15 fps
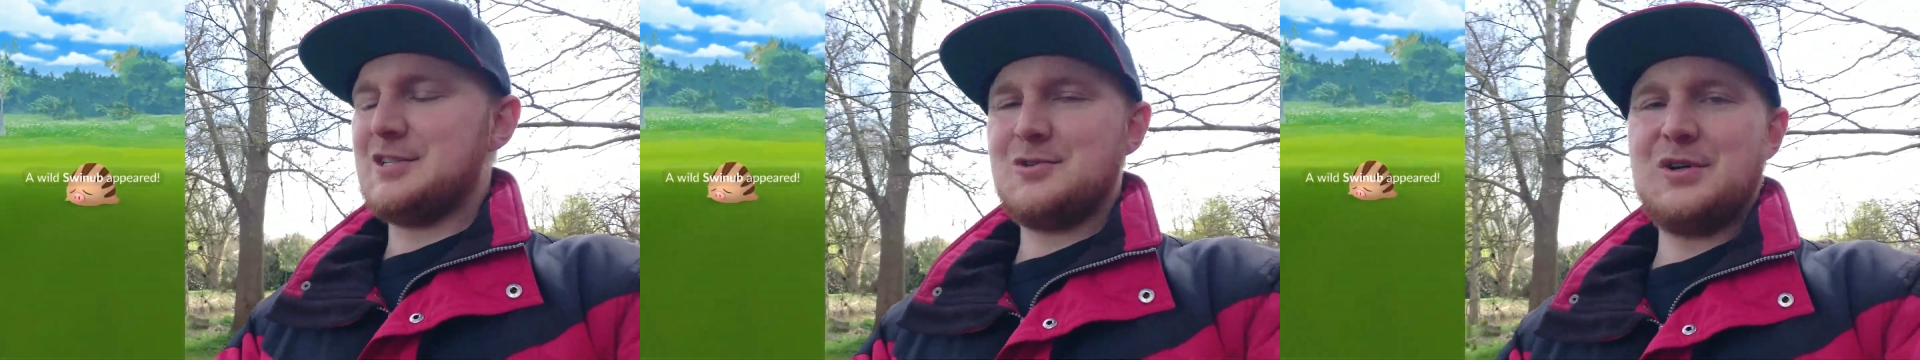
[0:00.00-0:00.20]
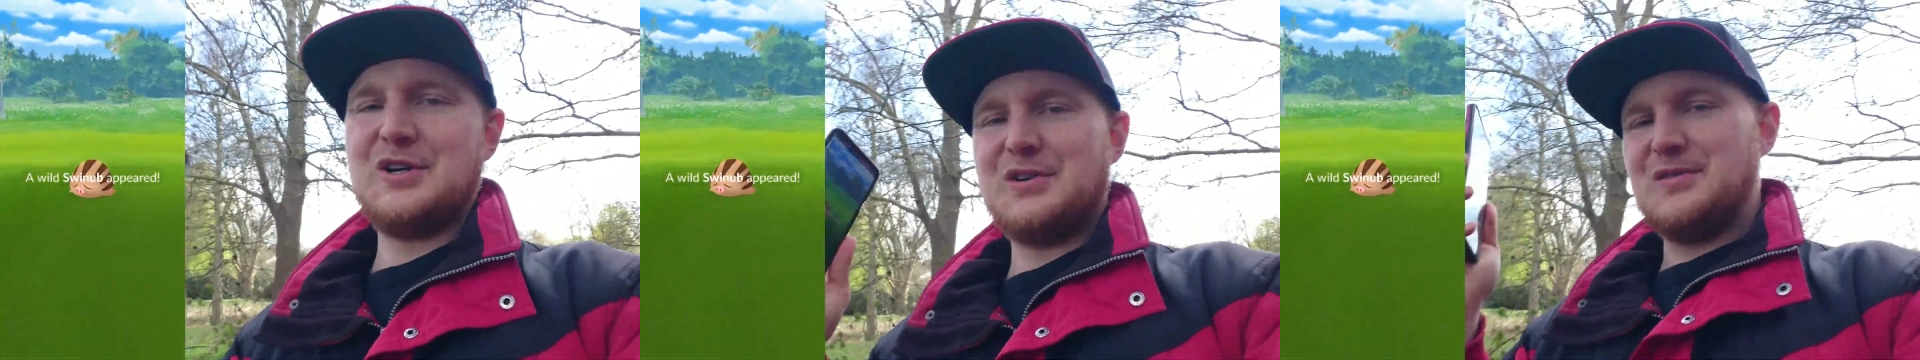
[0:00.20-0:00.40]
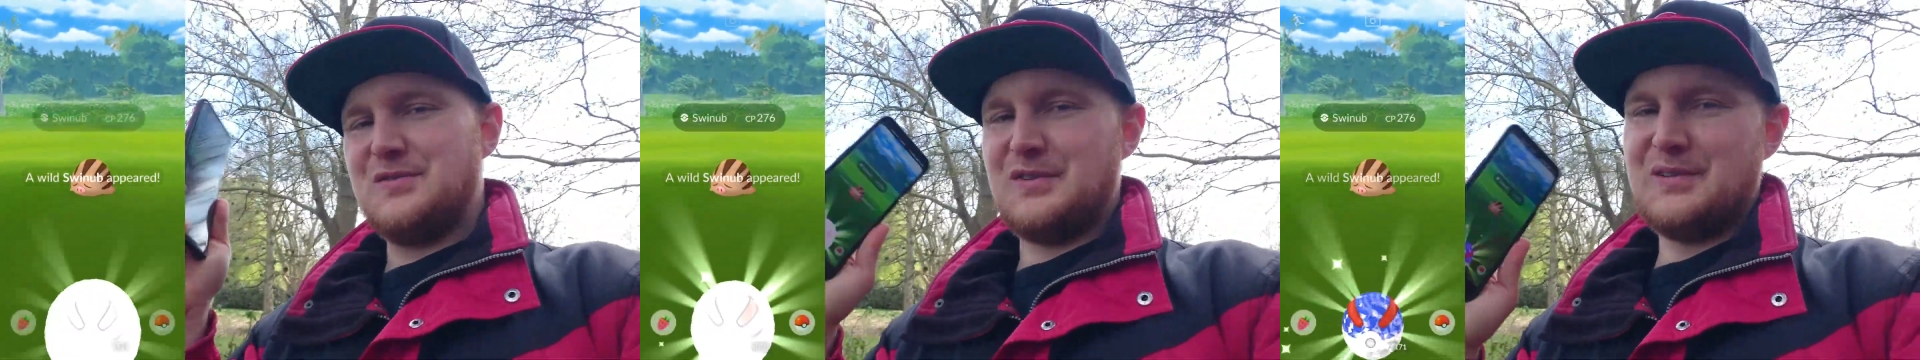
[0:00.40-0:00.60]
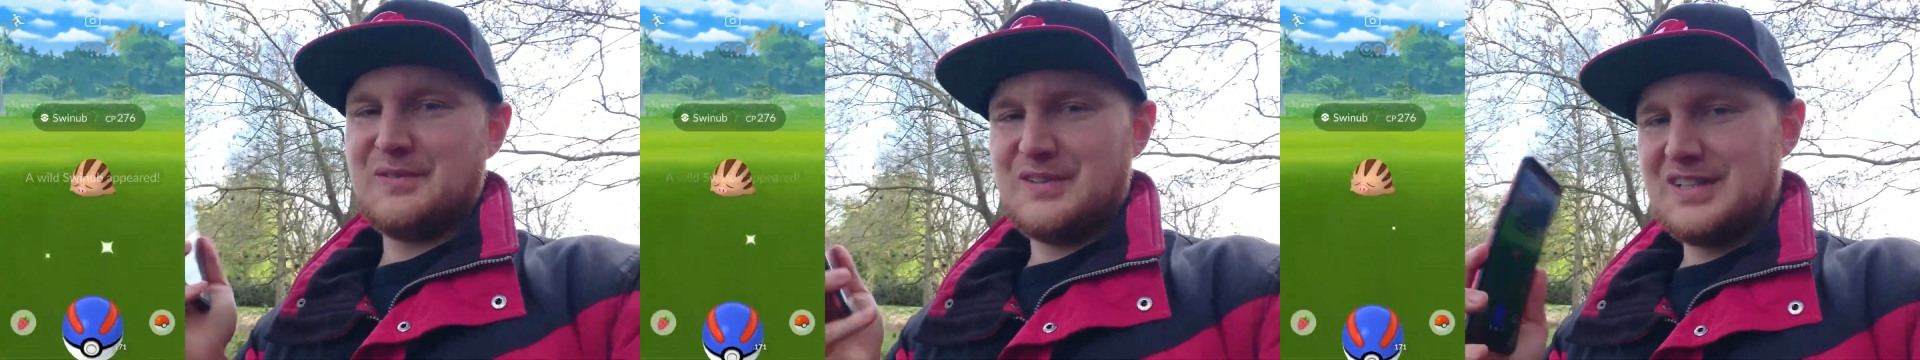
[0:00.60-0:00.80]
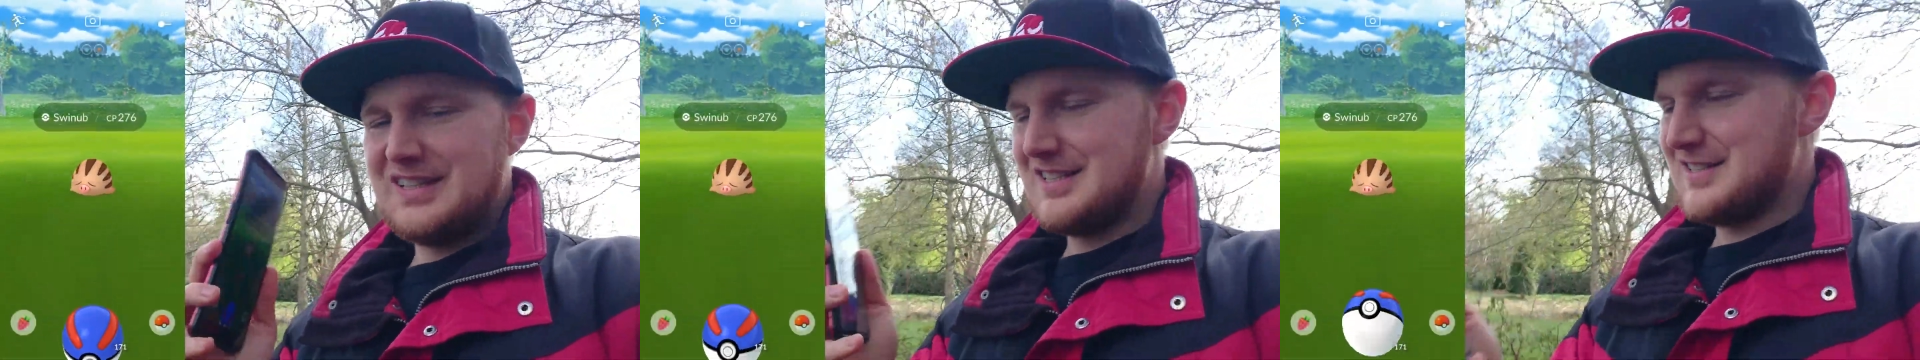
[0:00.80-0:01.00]

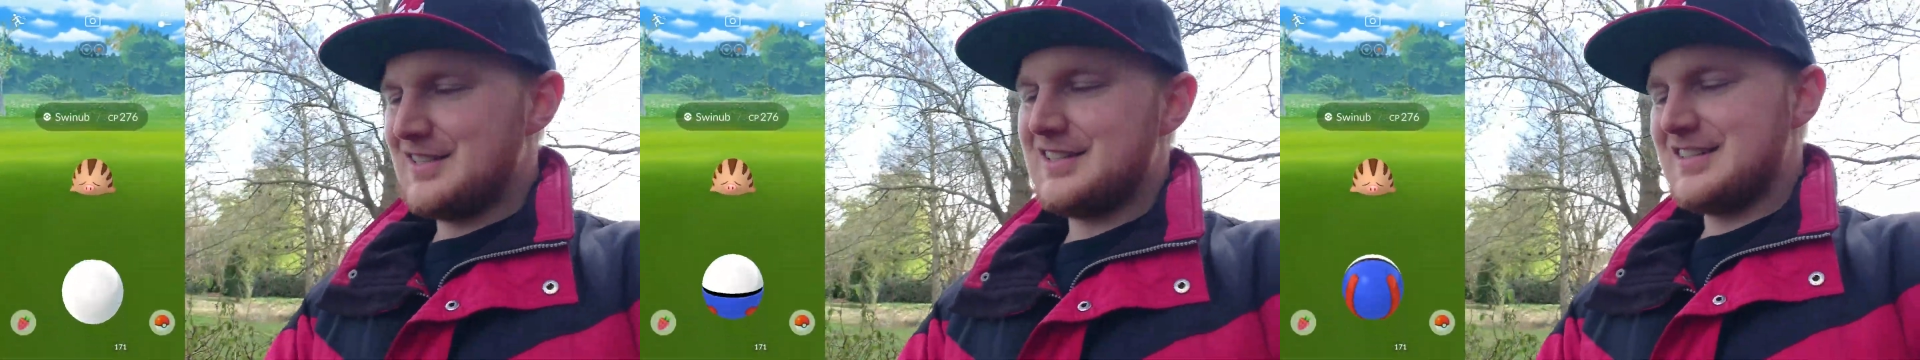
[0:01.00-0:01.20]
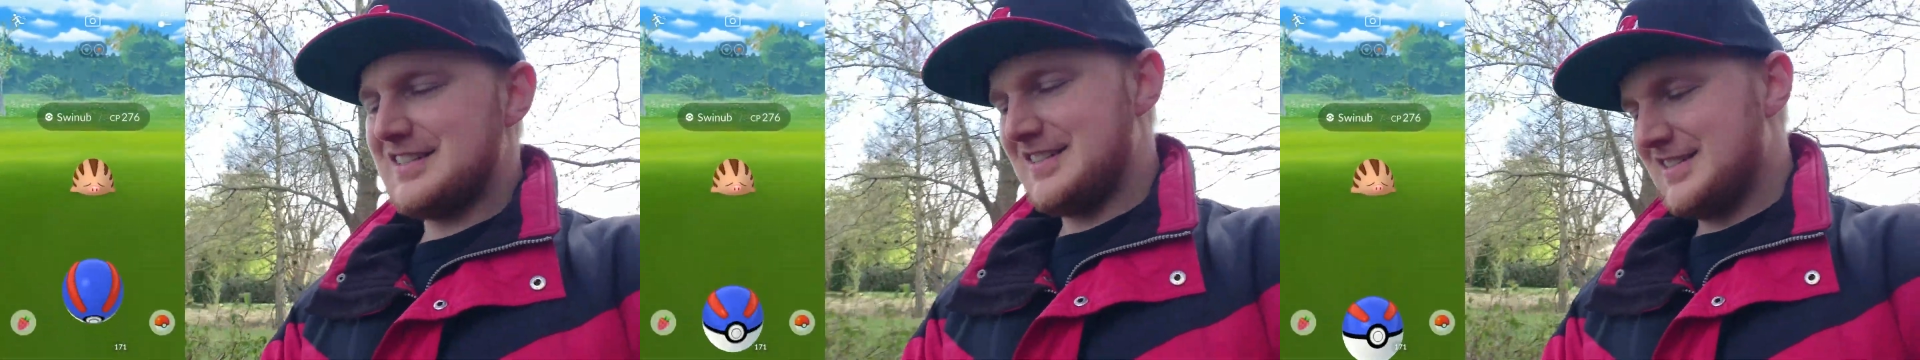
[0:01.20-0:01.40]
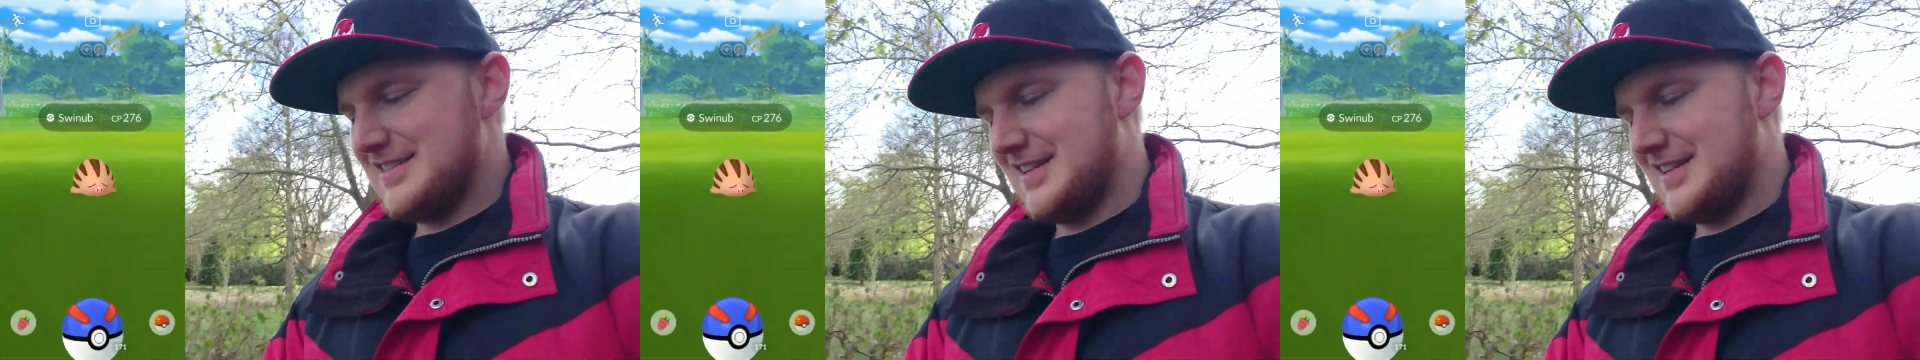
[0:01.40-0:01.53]
250 Stardust